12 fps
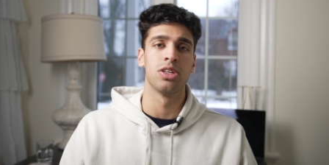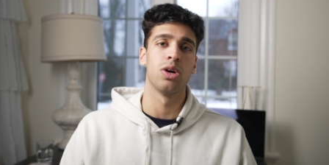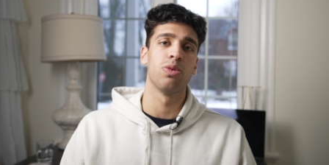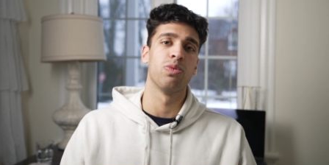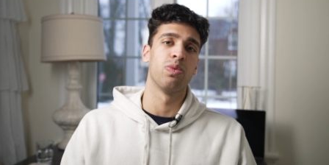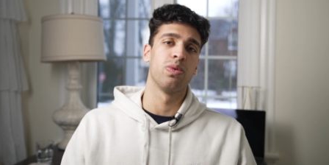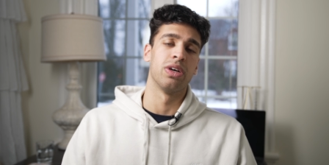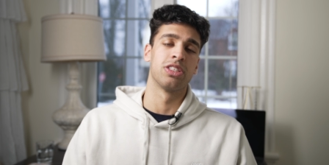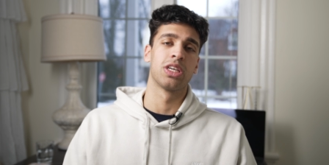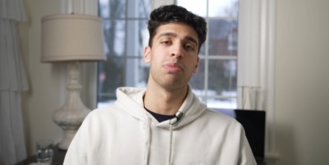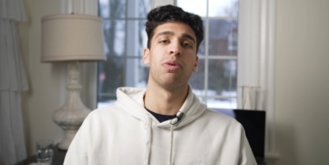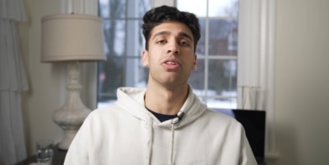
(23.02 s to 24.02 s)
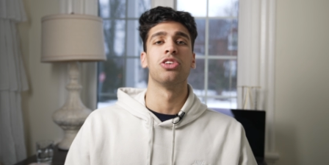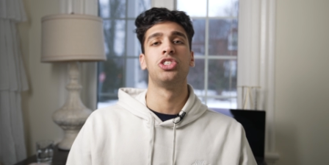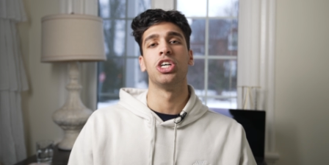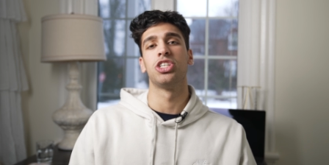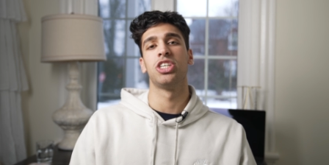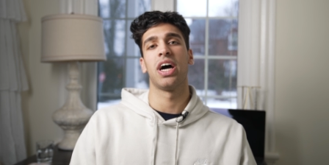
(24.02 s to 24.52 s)
So let's skip all the
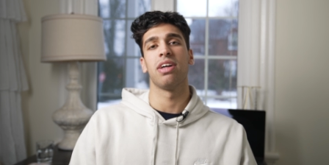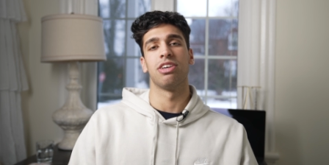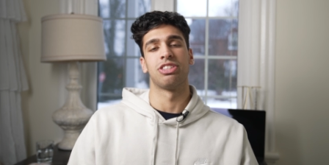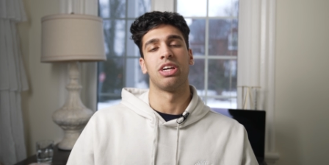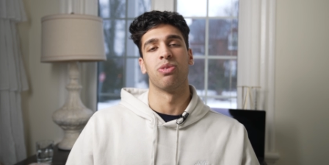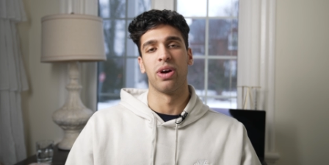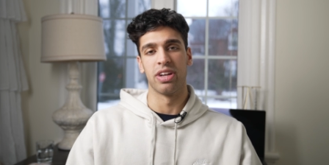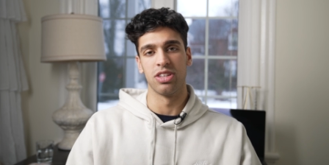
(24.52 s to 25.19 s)
chit chat, let's get right